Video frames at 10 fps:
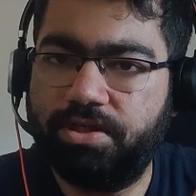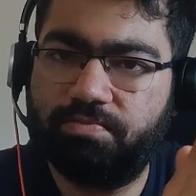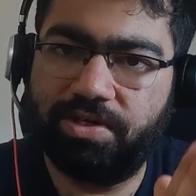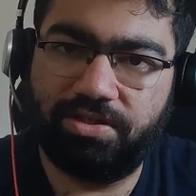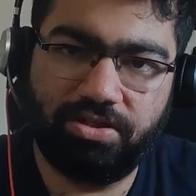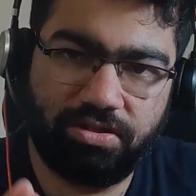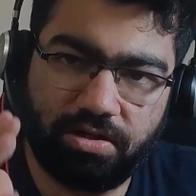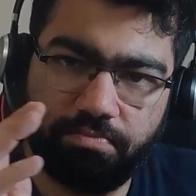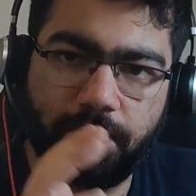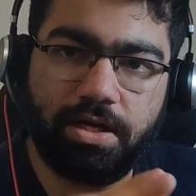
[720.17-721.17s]
these messages
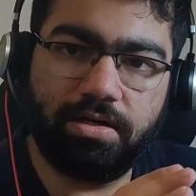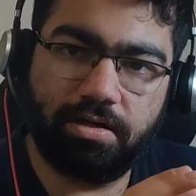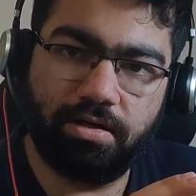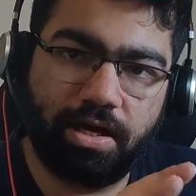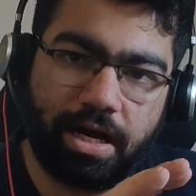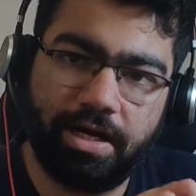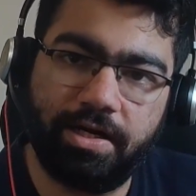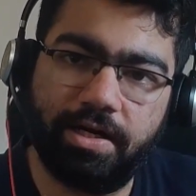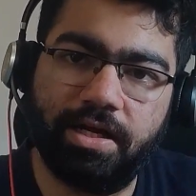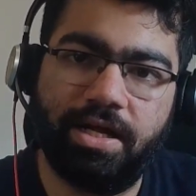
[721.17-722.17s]
in bulk
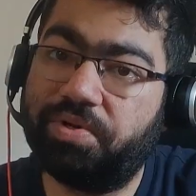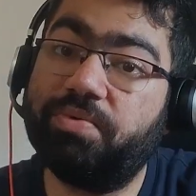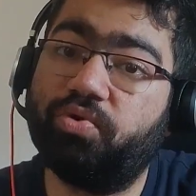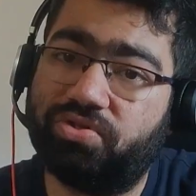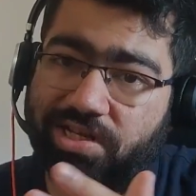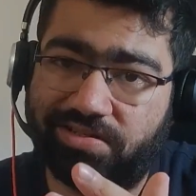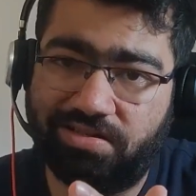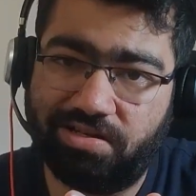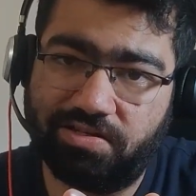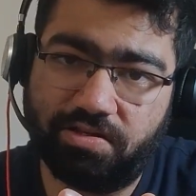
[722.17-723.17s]
and pre-process
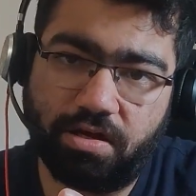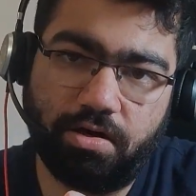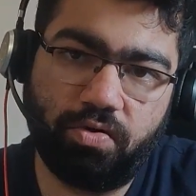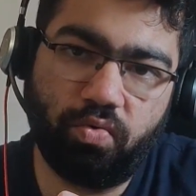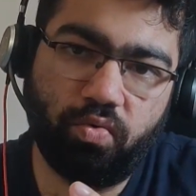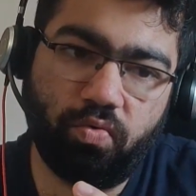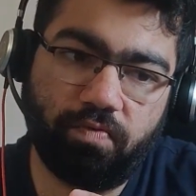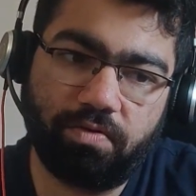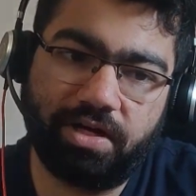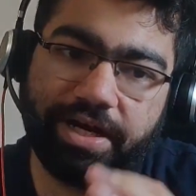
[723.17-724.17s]
these to
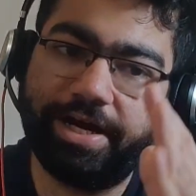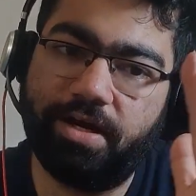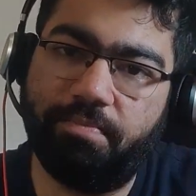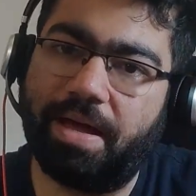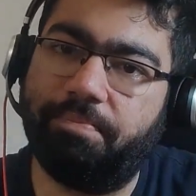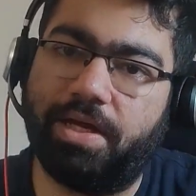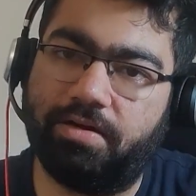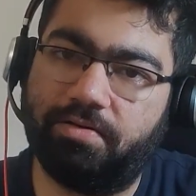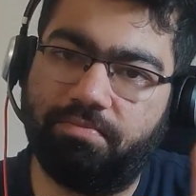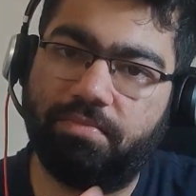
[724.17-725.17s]
create a
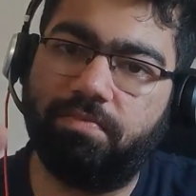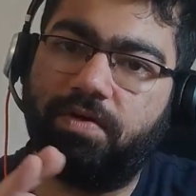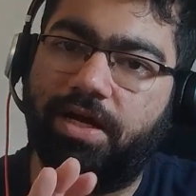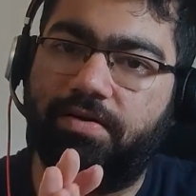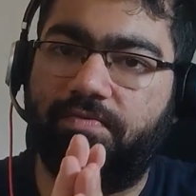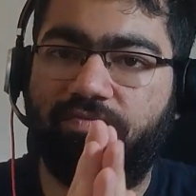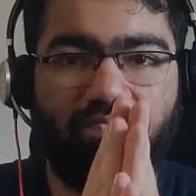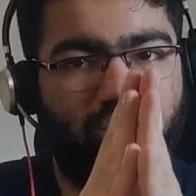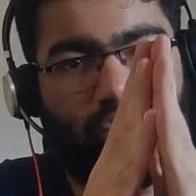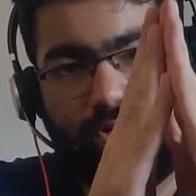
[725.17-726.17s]
mapping, like
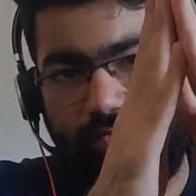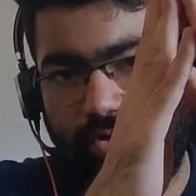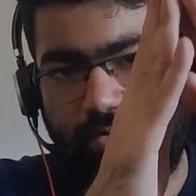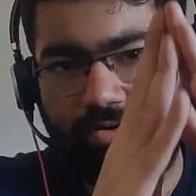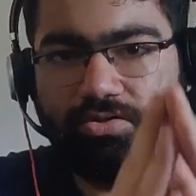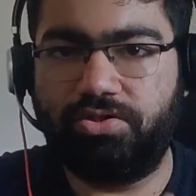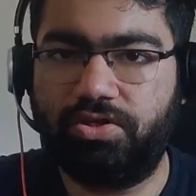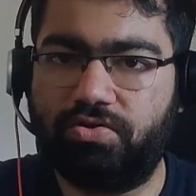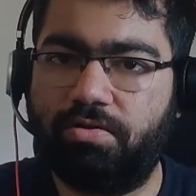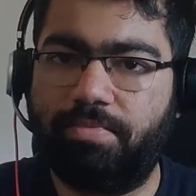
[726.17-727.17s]
whatever
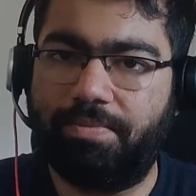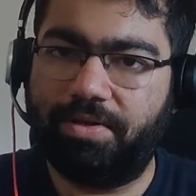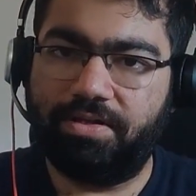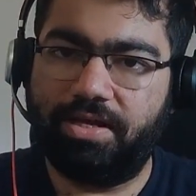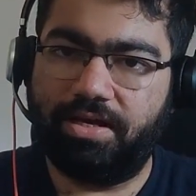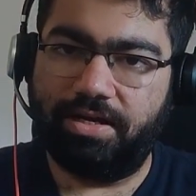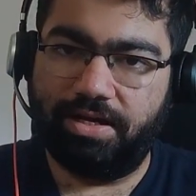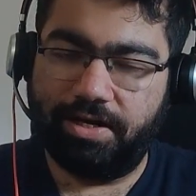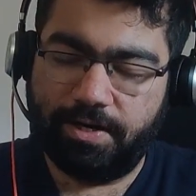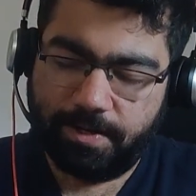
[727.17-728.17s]
JSON mapping they
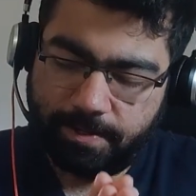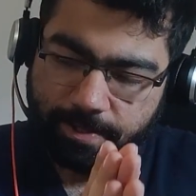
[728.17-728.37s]
create.